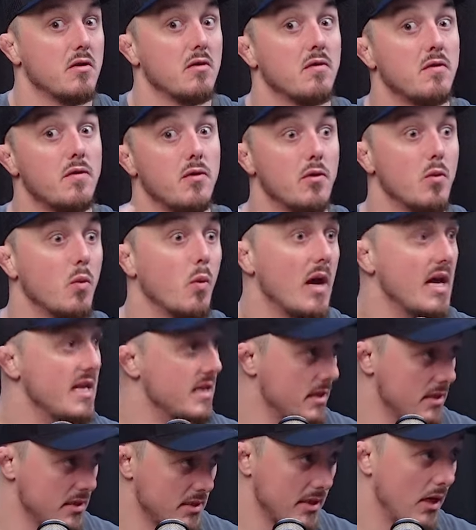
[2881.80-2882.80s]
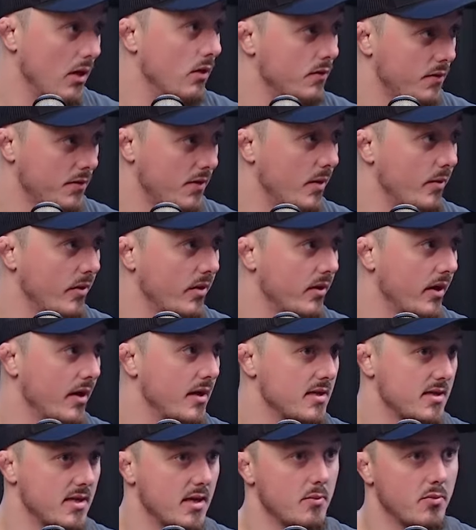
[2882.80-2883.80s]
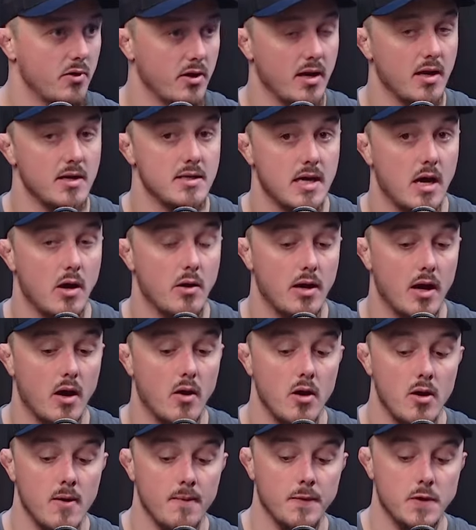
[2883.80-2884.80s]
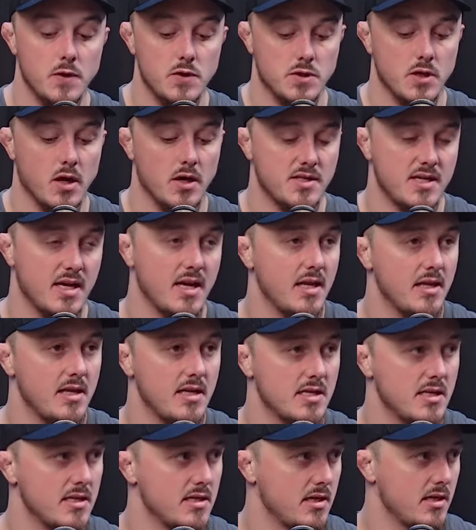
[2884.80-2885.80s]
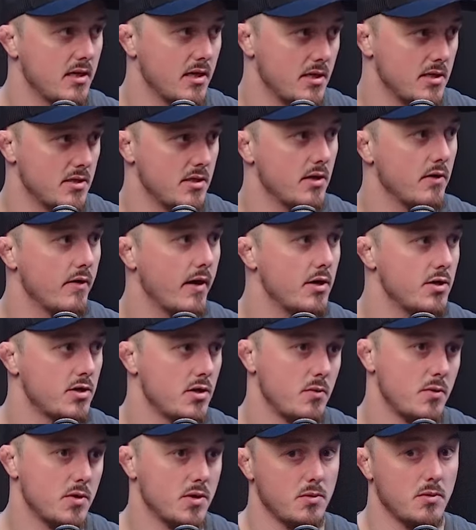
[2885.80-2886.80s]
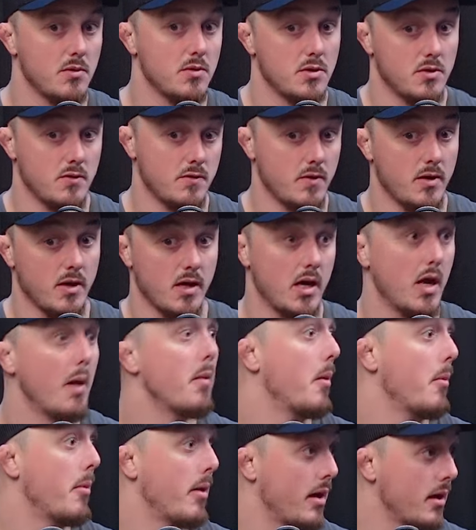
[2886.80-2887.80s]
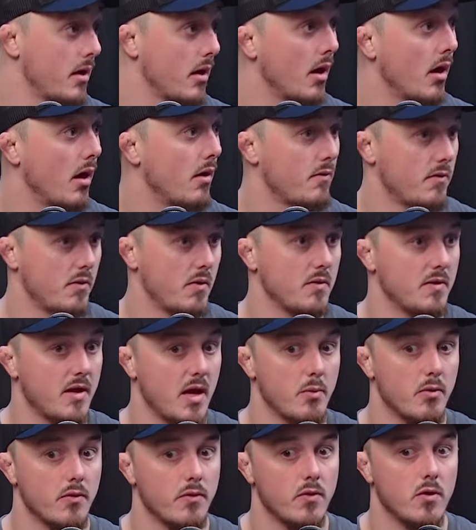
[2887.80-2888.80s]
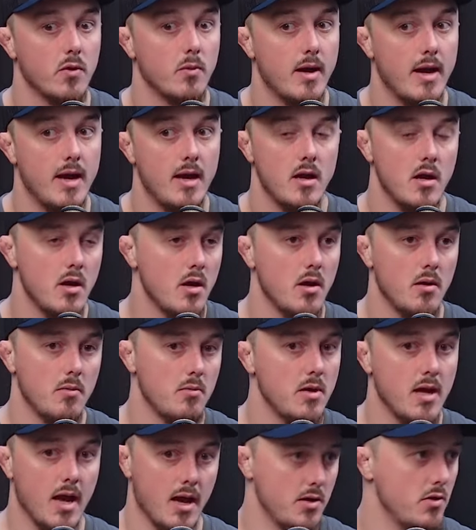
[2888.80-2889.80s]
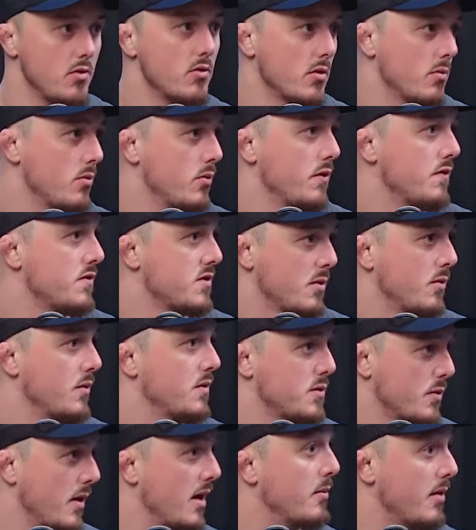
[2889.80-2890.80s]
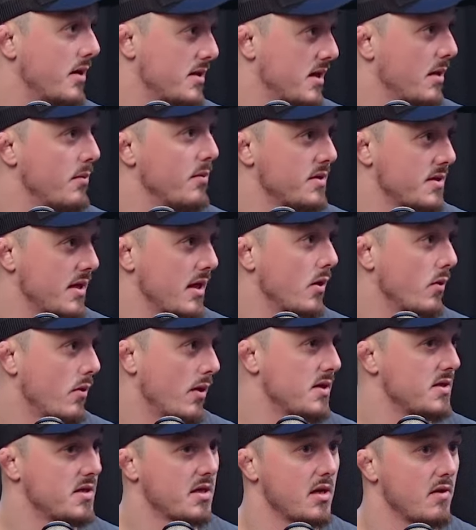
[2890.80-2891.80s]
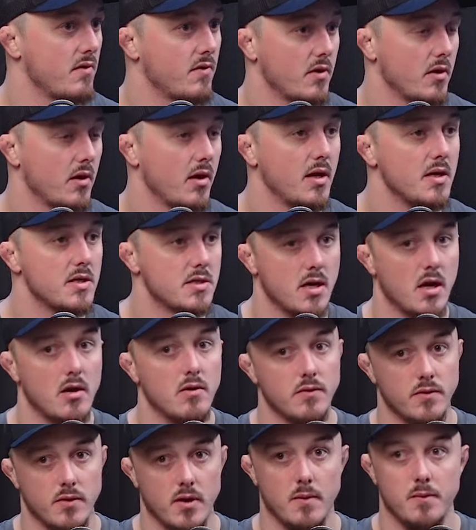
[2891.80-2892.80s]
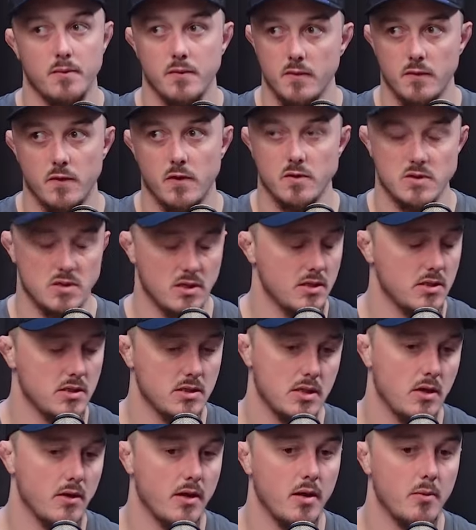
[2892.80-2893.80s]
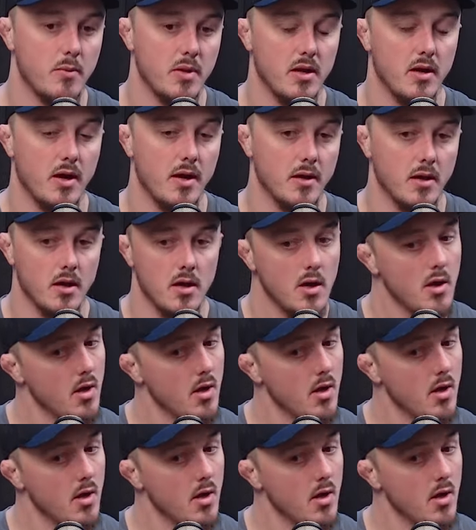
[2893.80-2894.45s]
the food weight itself type of thing to then bring that down. Now you start taking these into the consideration, which we would do for like an MMA cut for a day before when, yeah, you can move someone's weight by 10% quite significantly. So for viewers and listeners out there, it'd be like